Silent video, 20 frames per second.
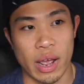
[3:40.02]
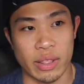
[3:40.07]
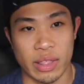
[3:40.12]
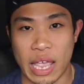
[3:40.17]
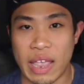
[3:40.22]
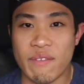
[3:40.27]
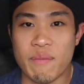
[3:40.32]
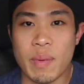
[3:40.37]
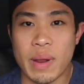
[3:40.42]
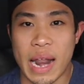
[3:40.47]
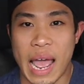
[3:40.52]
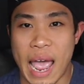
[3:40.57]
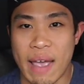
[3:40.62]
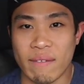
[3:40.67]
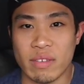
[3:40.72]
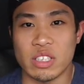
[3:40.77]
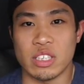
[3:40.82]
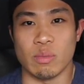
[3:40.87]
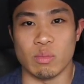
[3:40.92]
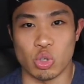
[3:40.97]
they've been
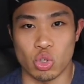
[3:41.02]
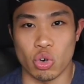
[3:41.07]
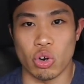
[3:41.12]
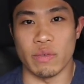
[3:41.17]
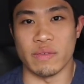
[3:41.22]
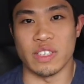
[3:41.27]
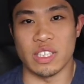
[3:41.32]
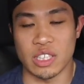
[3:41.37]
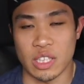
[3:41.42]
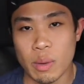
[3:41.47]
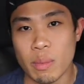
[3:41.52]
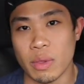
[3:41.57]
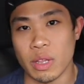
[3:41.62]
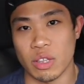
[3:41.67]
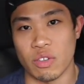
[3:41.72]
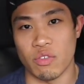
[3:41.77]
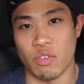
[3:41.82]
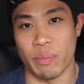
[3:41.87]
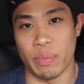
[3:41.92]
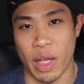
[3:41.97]
having some sort of
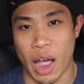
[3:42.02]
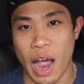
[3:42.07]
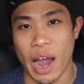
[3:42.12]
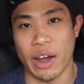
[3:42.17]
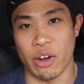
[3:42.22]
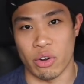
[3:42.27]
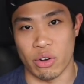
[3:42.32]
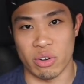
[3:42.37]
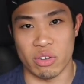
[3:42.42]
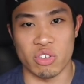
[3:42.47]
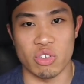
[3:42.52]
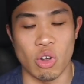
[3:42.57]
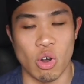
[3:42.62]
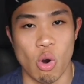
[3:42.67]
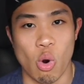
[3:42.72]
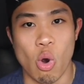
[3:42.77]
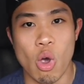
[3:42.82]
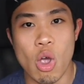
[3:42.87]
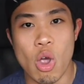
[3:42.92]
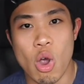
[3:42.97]
stimulus from the iron.
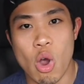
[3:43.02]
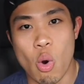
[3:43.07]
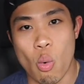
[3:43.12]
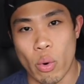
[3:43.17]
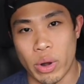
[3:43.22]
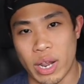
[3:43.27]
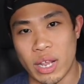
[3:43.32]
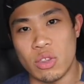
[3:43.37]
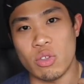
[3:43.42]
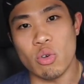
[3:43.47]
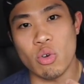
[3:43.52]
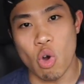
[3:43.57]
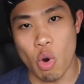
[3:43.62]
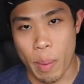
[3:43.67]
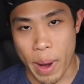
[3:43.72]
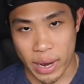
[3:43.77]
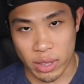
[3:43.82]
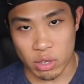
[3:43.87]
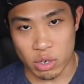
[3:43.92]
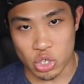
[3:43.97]
So when they do go
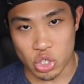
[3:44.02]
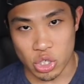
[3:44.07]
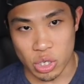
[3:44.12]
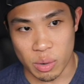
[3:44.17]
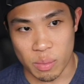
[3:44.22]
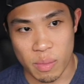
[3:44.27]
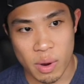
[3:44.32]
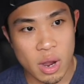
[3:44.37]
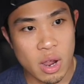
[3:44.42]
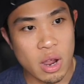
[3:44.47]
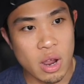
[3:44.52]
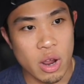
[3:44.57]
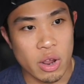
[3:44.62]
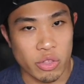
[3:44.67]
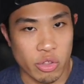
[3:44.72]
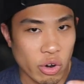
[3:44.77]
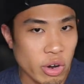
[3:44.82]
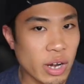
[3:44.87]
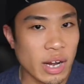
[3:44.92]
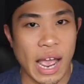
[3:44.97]
back to the gym,
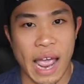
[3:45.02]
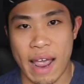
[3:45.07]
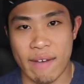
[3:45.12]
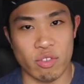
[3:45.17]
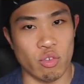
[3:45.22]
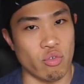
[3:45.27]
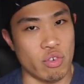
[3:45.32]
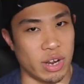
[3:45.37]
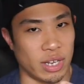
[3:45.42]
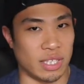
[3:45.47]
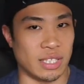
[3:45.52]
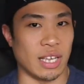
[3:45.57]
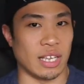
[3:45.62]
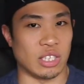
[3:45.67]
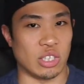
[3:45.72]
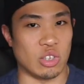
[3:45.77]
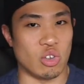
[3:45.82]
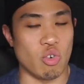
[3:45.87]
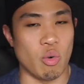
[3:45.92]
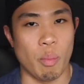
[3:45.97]
they're going to have to
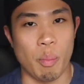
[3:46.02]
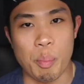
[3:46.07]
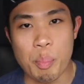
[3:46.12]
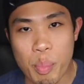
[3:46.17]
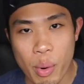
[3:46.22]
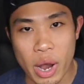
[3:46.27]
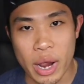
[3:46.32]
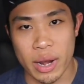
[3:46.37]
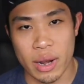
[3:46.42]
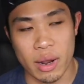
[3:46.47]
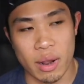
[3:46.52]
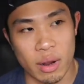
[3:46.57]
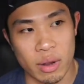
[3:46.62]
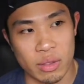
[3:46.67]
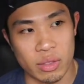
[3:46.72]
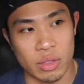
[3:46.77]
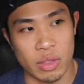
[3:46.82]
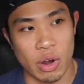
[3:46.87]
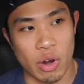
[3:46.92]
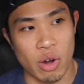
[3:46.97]
reassess too, but
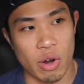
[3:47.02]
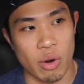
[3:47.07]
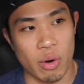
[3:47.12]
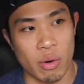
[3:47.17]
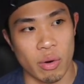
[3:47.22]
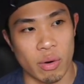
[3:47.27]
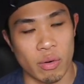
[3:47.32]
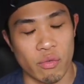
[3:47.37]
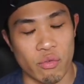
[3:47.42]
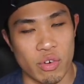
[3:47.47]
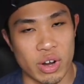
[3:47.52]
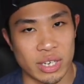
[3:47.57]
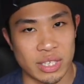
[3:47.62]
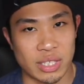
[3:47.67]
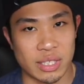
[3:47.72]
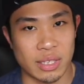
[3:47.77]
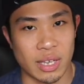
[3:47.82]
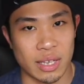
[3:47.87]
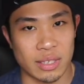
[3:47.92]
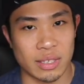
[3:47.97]
their
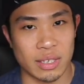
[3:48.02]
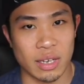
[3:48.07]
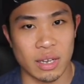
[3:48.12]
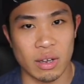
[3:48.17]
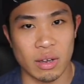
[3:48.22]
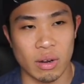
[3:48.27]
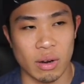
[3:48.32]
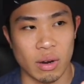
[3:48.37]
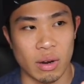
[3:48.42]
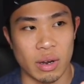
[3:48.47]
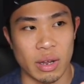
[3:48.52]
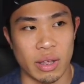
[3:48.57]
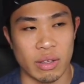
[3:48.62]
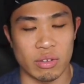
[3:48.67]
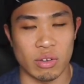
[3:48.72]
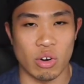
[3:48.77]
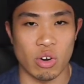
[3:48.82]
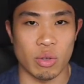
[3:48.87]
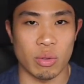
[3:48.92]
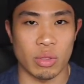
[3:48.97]
reassessing
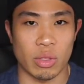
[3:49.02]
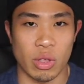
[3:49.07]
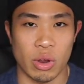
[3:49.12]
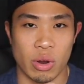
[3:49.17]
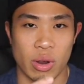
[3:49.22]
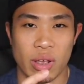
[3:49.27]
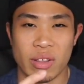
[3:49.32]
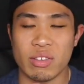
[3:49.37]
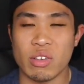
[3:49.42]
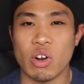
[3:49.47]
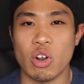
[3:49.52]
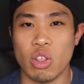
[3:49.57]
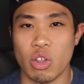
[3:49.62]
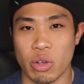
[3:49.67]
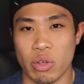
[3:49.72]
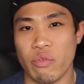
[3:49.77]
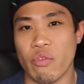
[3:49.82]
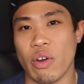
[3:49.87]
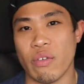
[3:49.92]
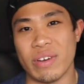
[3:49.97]
it's going to
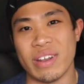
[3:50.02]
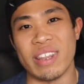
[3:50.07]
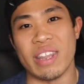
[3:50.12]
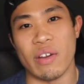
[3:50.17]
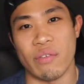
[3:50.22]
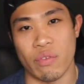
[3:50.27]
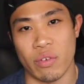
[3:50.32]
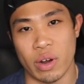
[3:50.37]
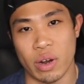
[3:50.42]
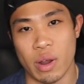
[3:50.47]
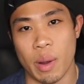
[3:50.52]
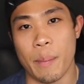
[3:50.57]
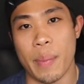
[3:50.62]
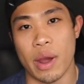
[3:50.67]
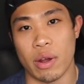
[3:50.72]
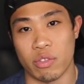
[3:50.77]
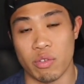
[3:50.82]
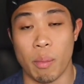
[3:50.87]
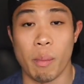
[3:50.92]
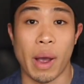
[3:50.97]
look very different
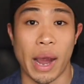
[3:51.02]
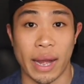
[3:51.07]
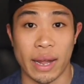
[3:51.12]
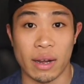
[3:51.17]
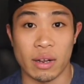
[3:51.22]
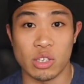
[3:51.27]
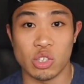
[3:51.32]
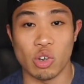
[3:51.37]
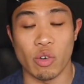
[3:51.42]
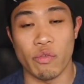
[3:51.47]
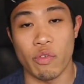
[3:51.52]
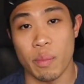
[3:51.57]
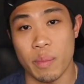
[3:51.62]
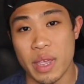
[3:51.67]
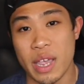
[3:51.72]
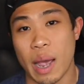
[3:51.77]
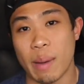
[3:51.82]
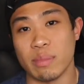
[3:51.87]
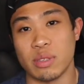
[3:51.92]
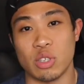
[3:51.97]
compared to mine. So for
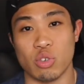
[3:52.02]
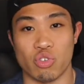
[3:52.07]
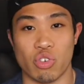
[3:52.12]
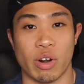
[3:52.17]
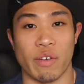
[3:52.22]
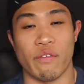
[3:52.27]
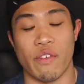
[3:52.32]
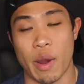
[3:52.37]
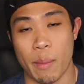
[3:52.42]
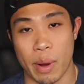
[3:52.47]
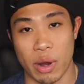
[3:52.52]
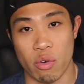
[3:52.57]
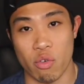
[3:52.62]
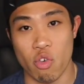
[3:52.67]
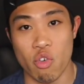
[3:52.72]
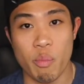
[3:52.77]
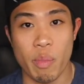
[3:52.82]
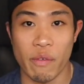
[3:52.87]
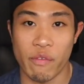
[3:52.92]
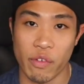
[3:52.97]
me, I'm still trying to find my
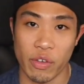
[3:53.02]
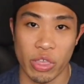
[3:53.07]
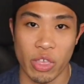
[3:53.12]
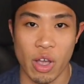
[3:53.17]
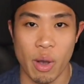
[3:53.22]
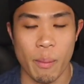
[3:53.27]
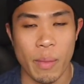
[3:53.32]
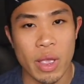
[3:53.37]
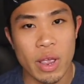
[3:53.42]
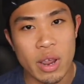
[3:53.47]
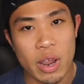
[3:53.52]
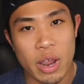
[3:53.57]
groove, but for them,